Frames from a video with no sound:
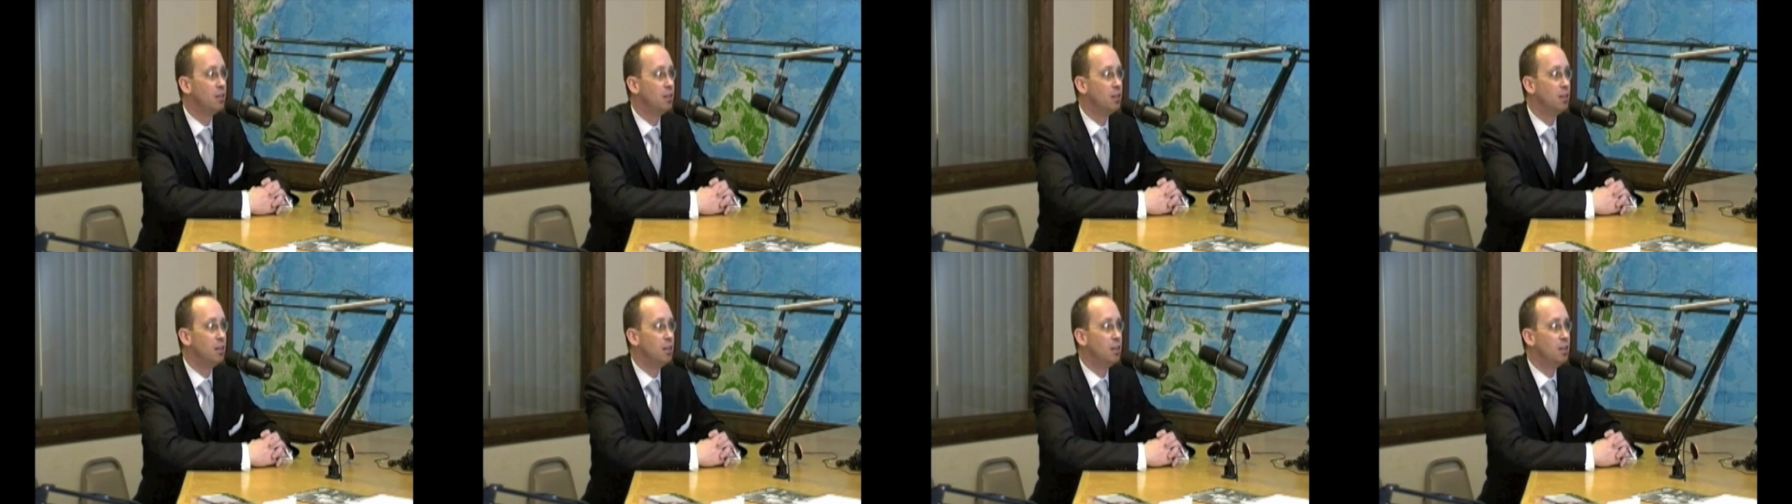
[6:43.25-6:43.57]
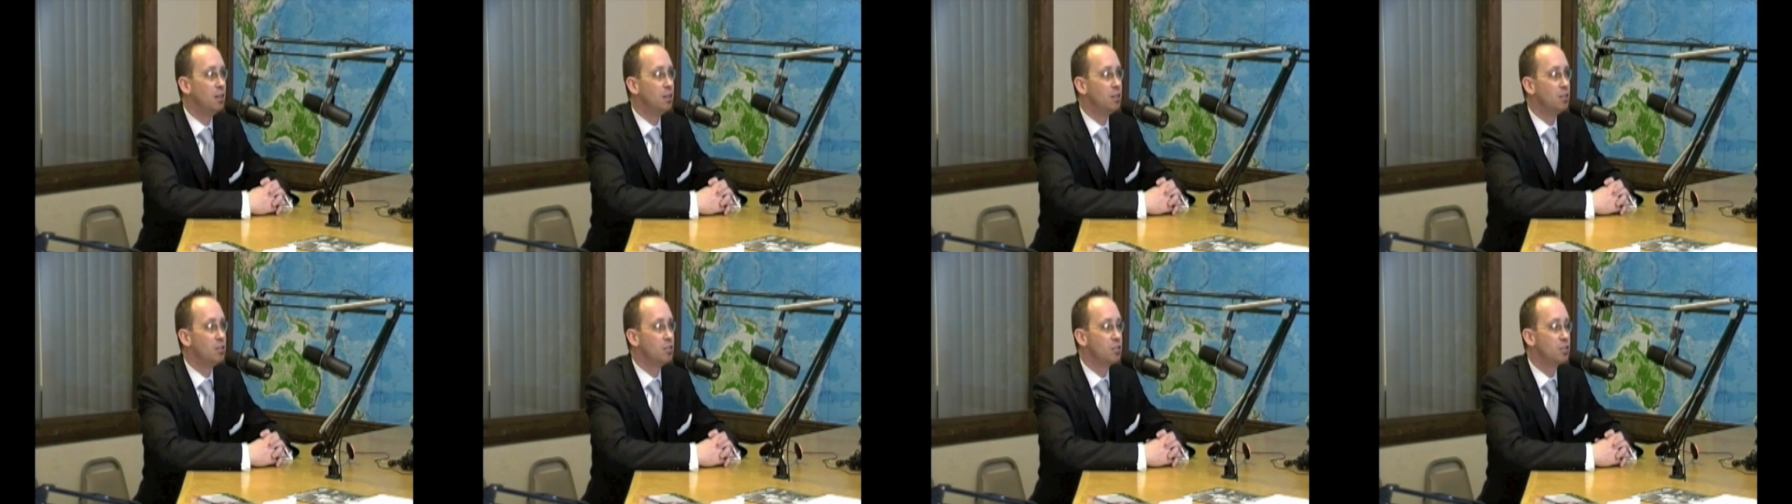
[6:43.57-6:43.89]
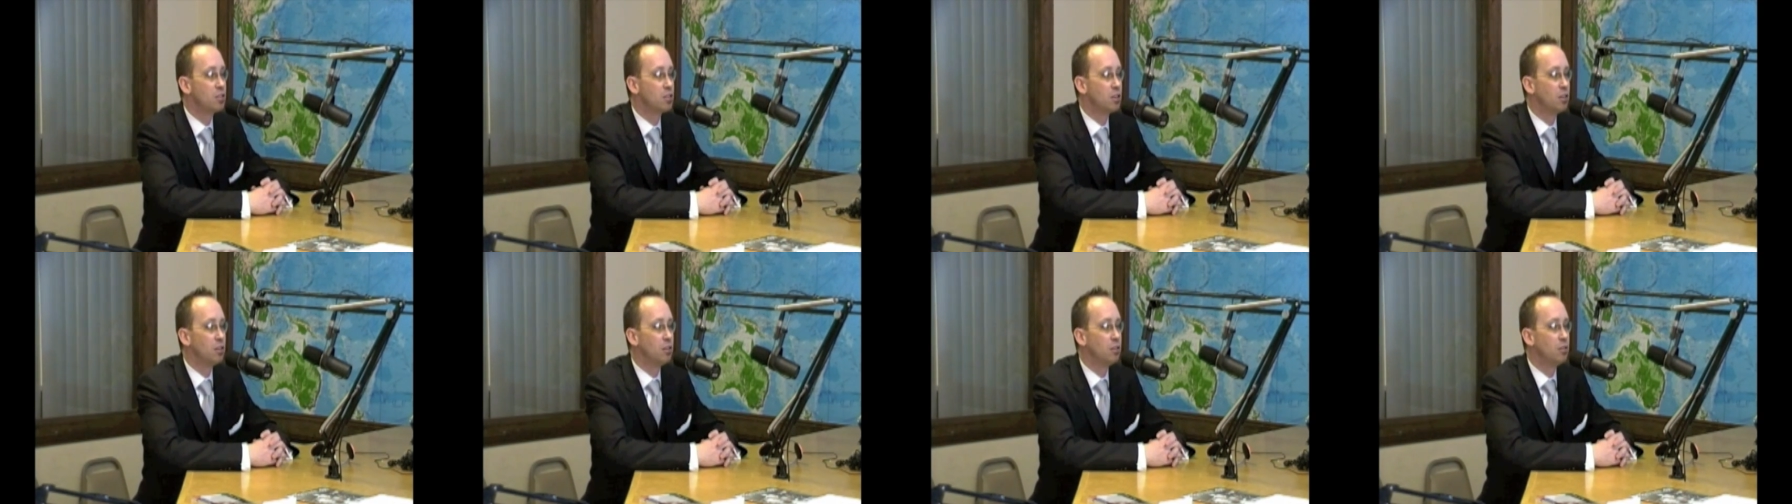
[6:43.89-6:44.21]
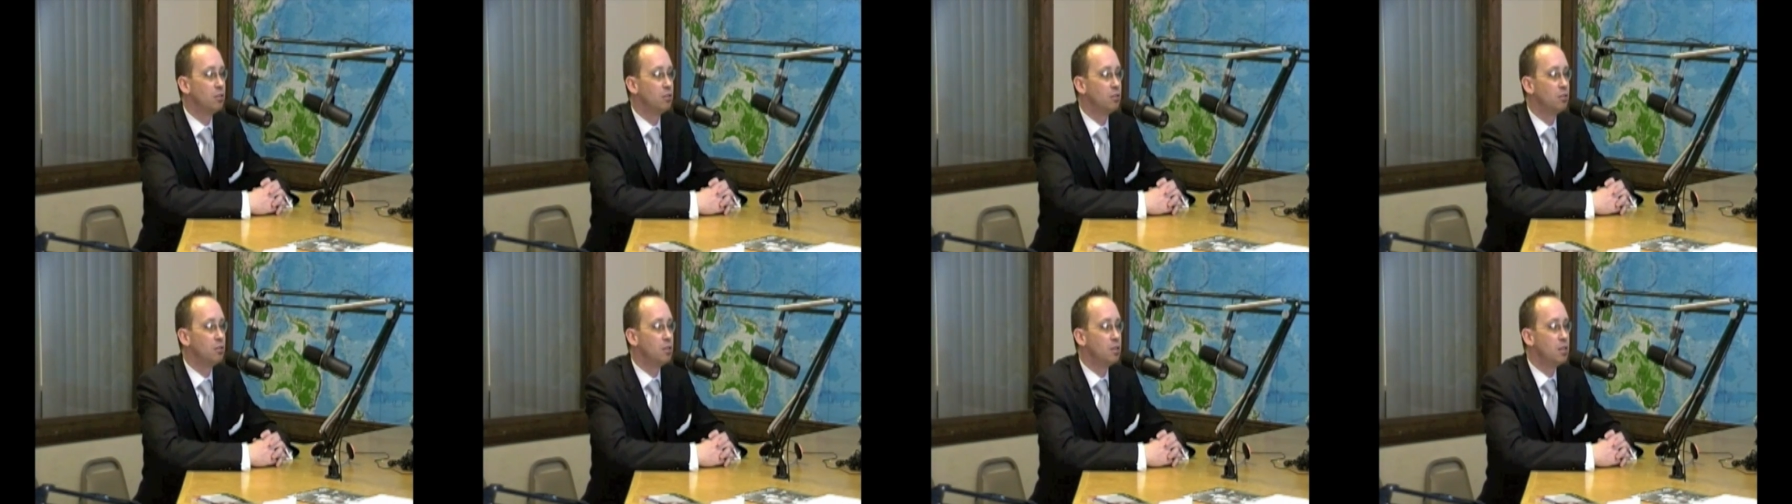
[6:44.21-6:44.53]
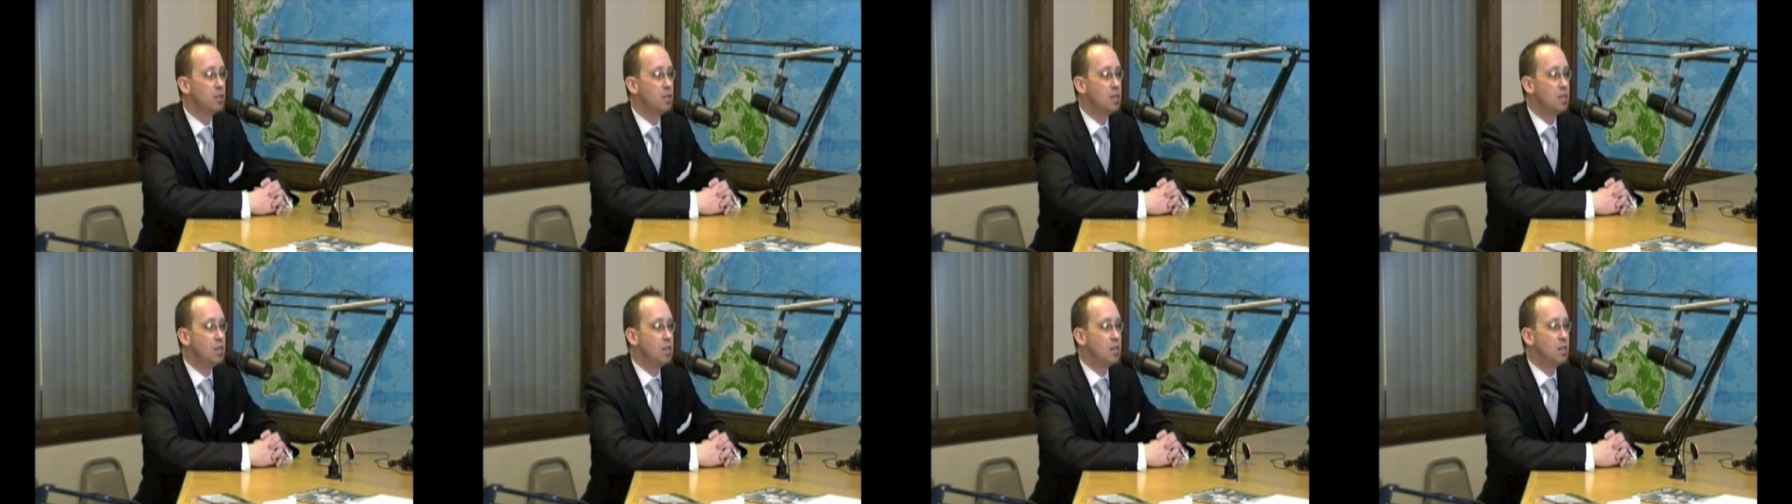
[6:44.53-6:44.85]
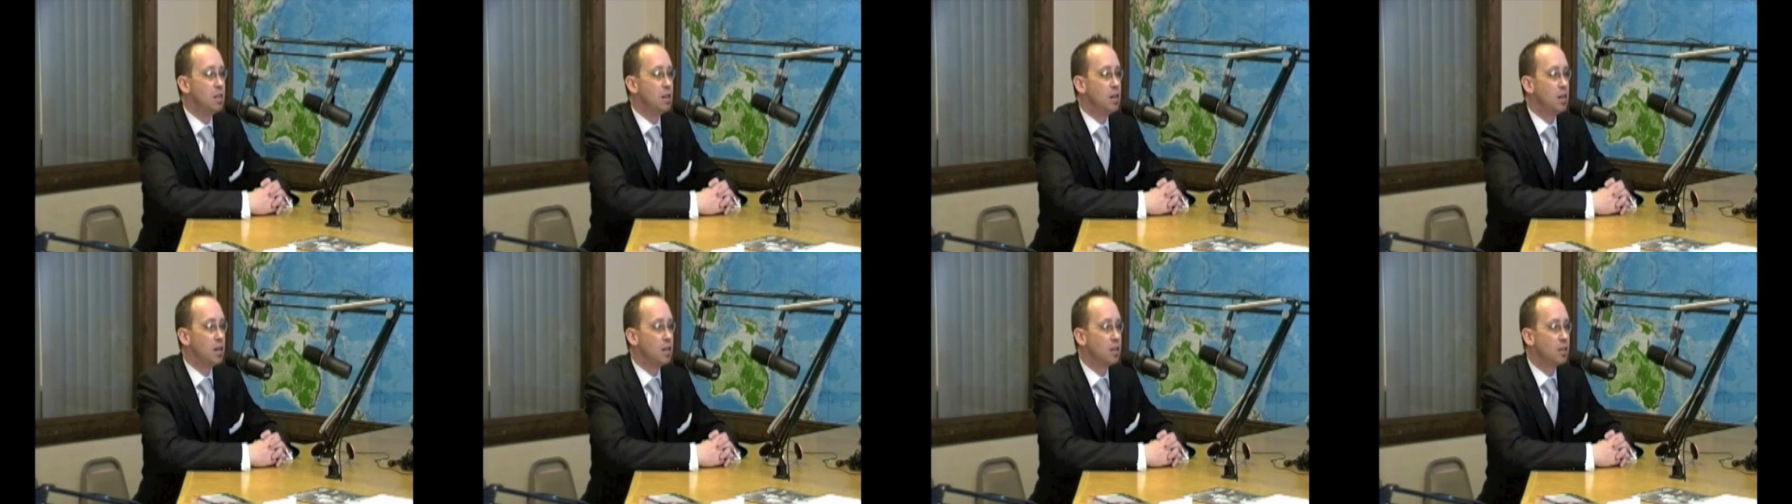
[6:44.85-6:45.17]
Okay. So
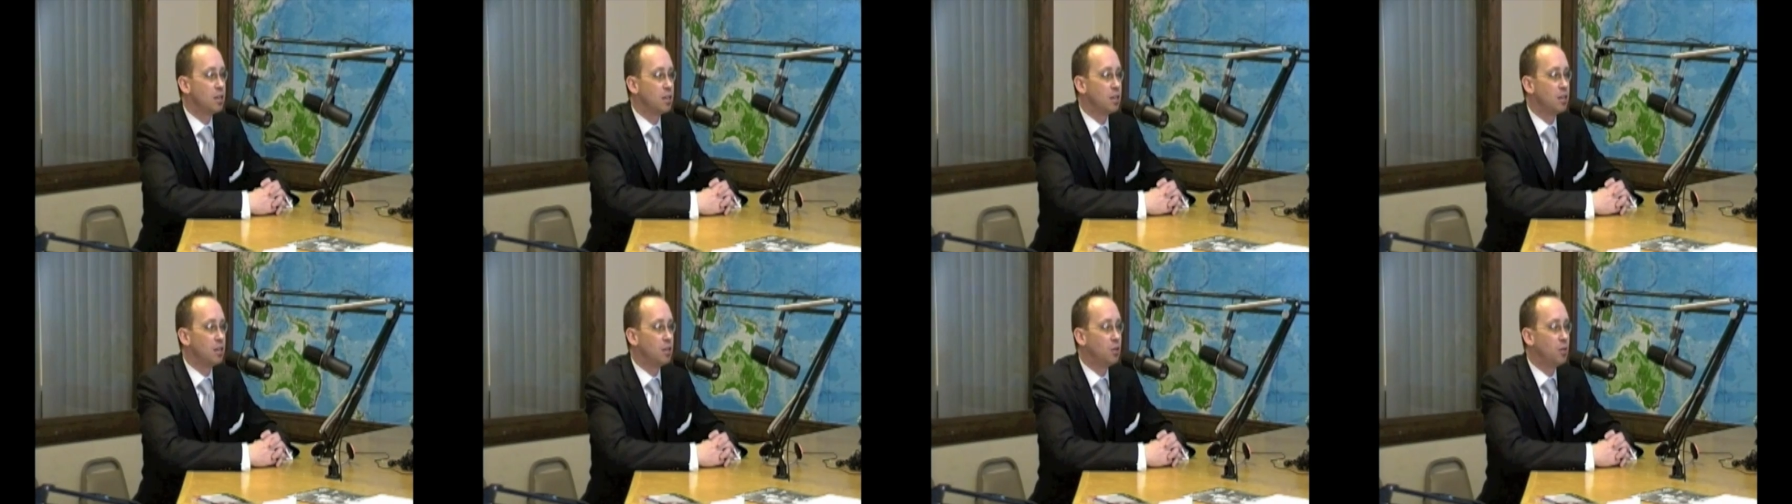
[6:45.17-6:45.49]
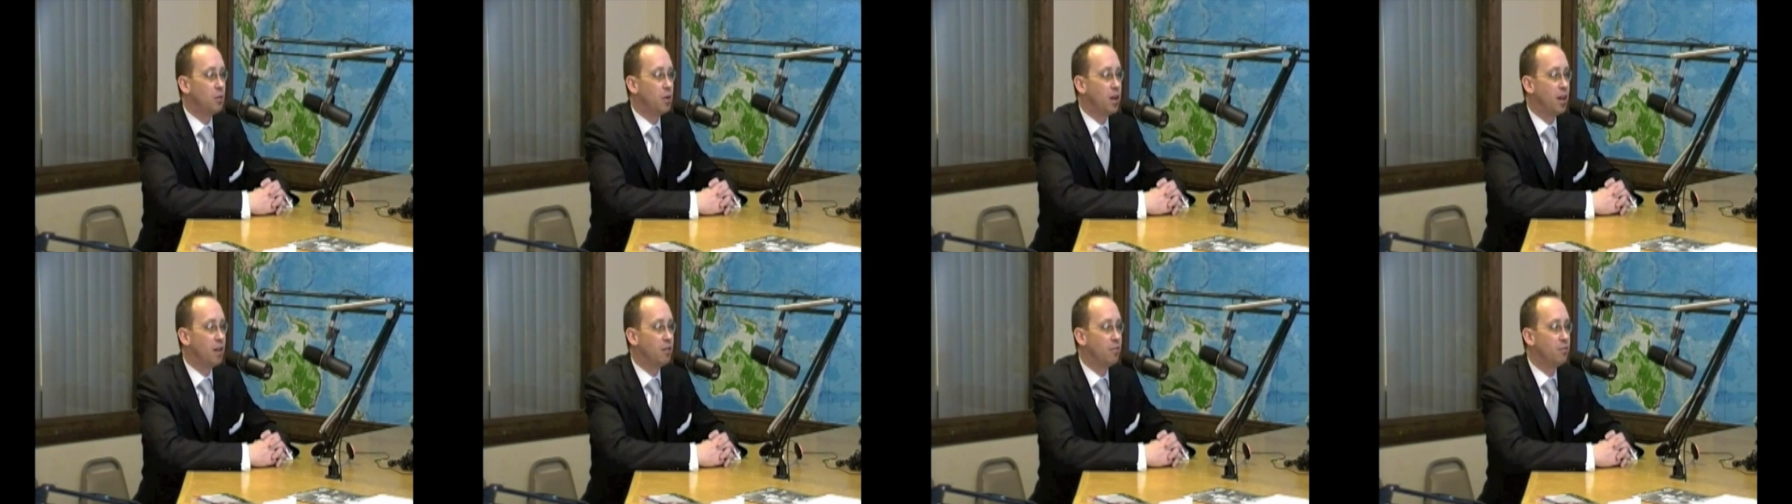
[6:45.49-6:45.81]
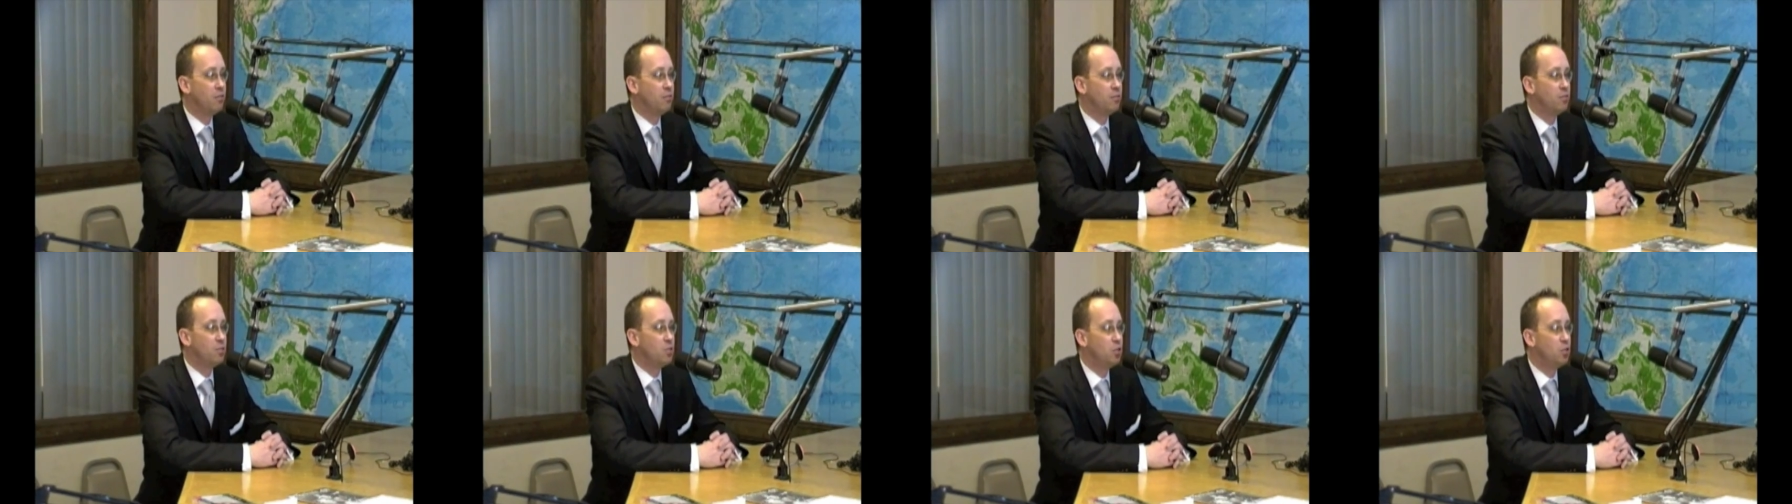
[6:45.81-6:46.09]
I think we have